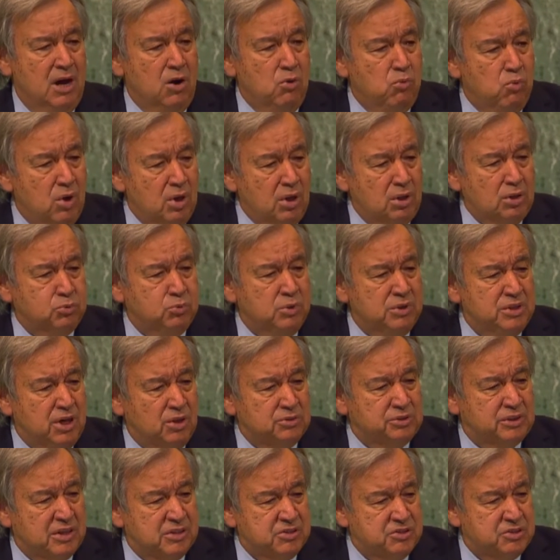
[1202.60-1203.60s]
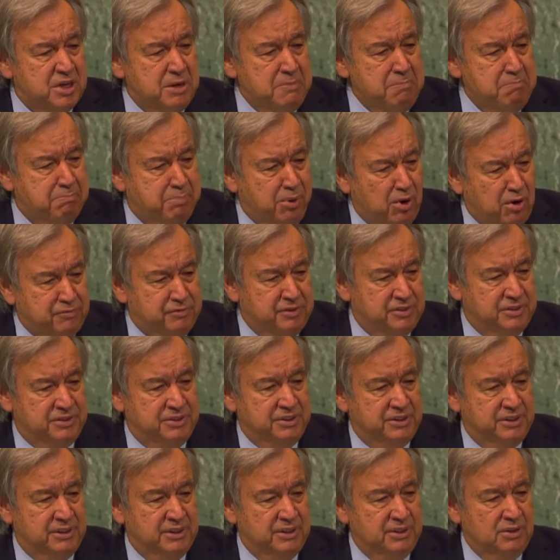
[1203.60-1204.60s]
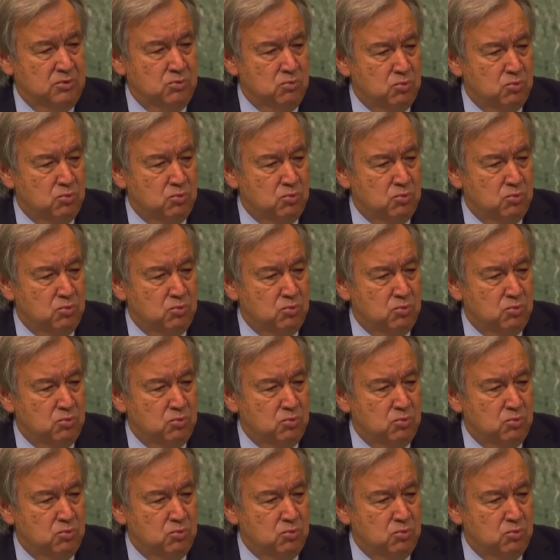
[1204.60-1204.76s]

A world without extreme poverty,